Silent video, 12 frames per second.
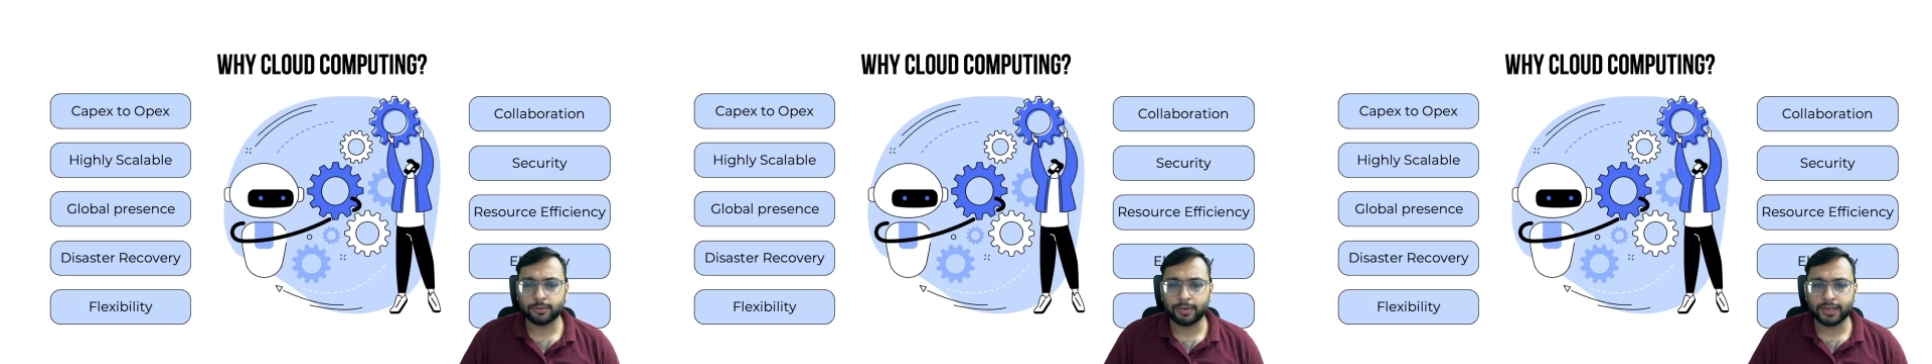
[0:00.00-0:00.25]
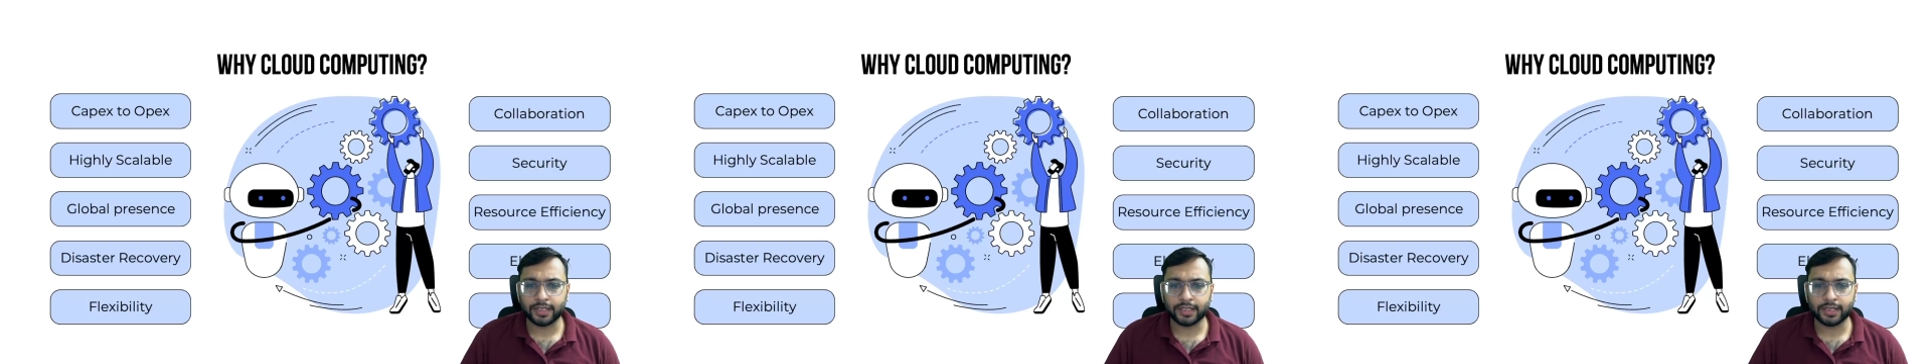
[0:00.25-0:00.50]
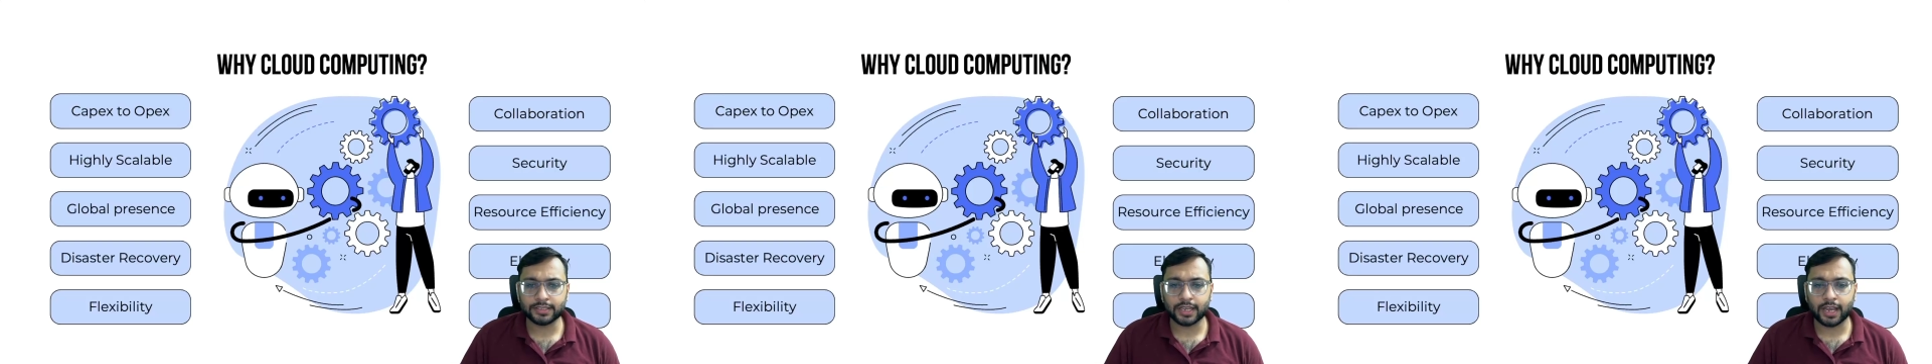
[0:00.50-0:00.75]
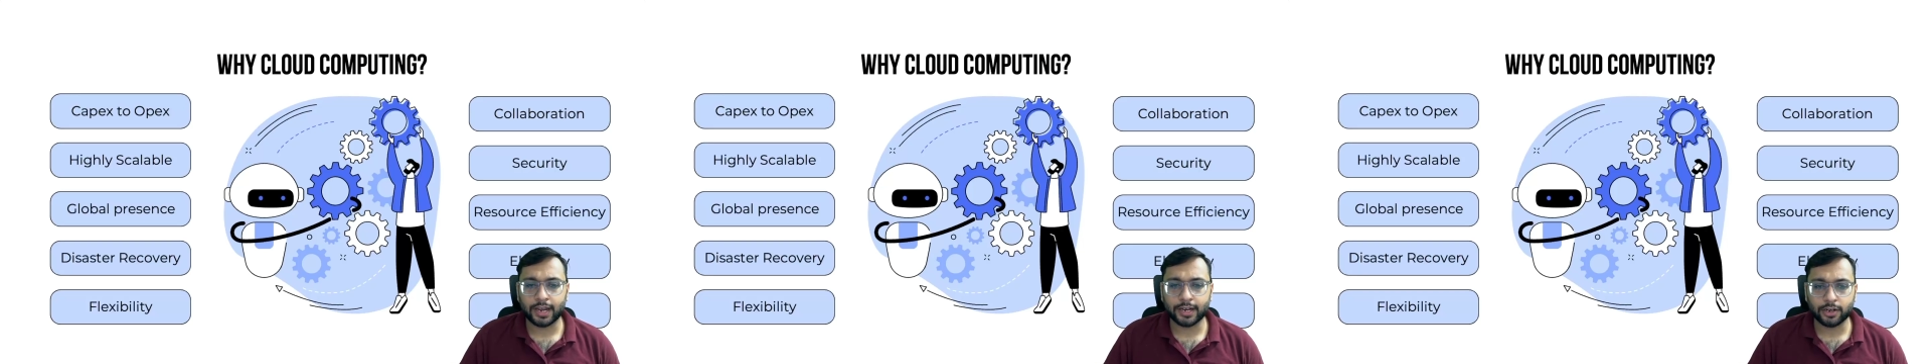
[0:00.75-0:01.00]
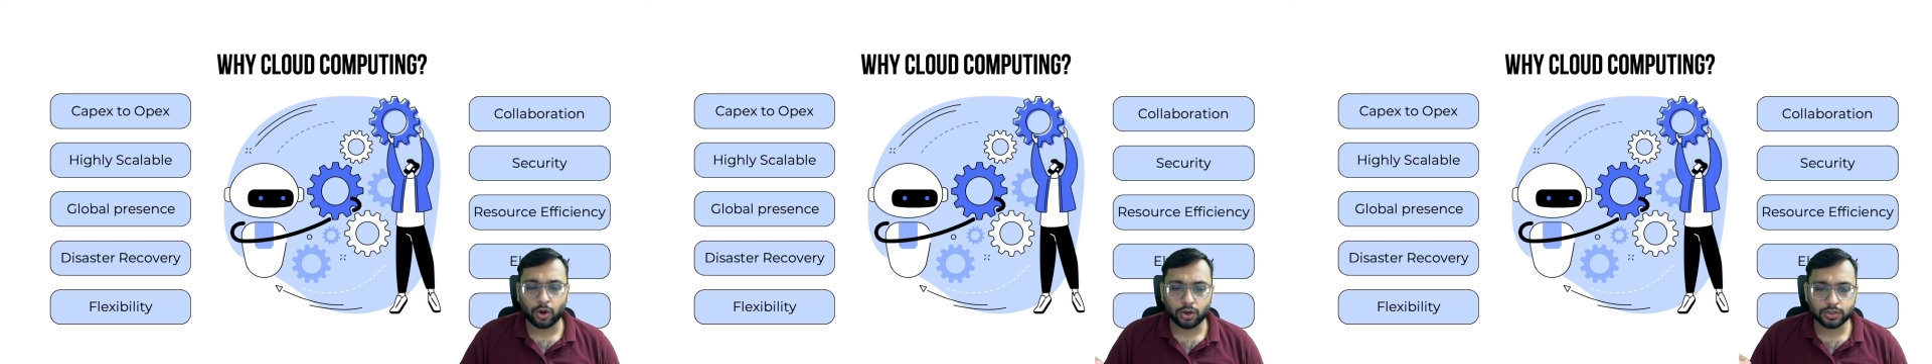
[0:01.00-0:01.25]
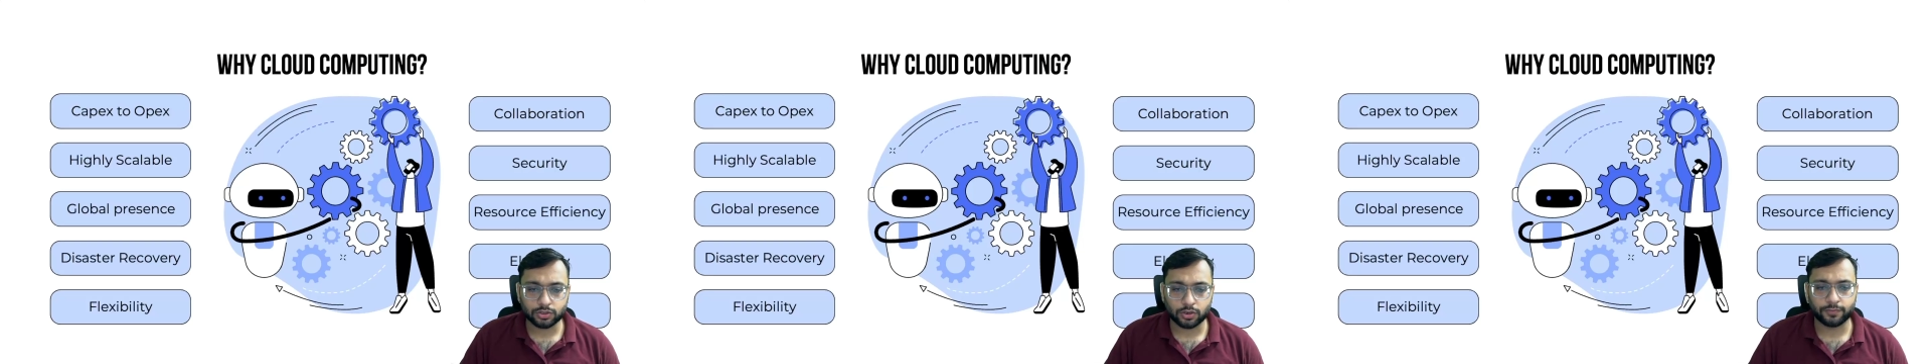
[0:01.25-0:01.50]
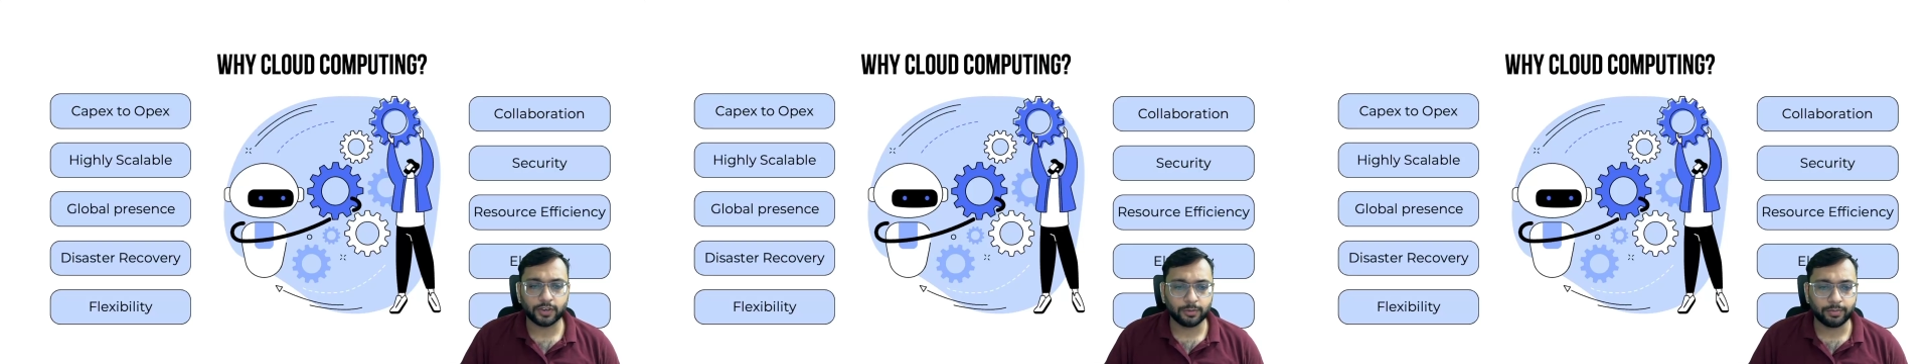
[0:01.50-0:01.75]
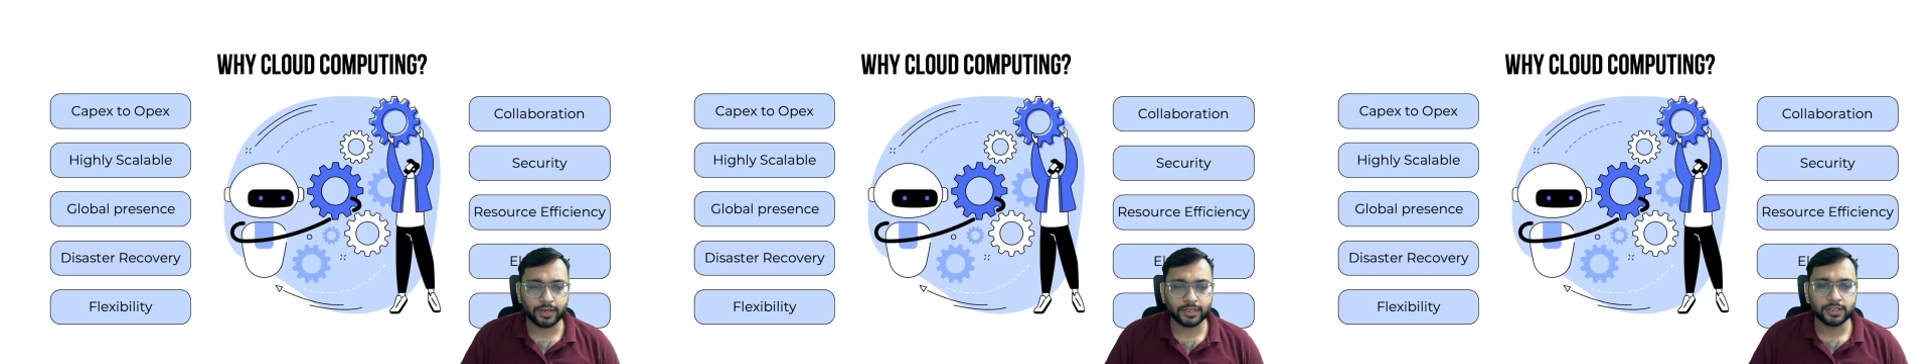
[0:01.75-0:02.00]
maintenance and software
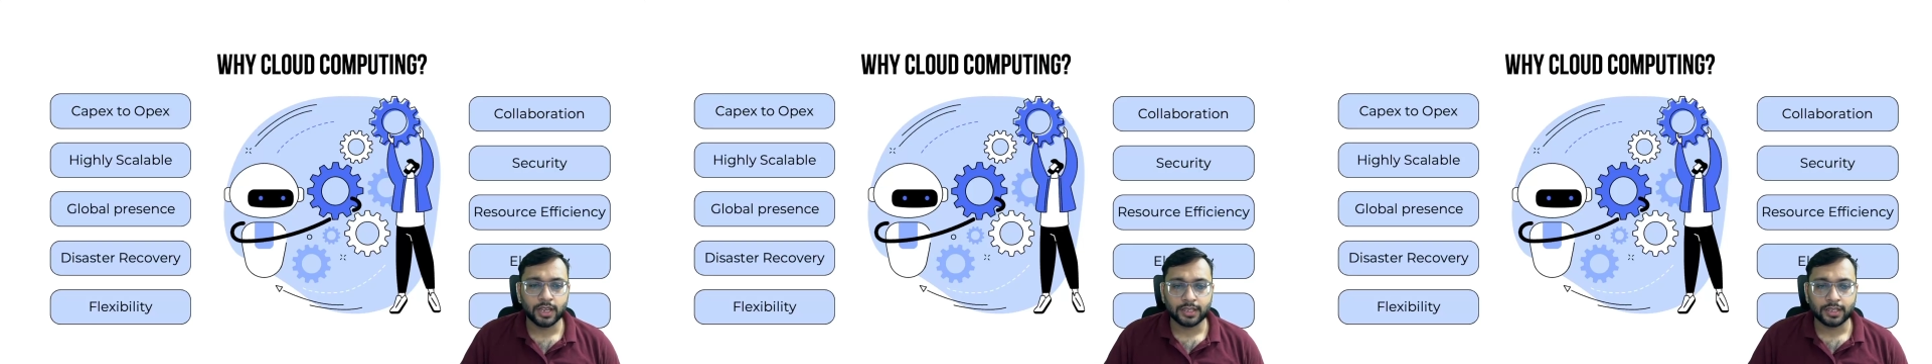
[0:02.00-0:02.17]
updates,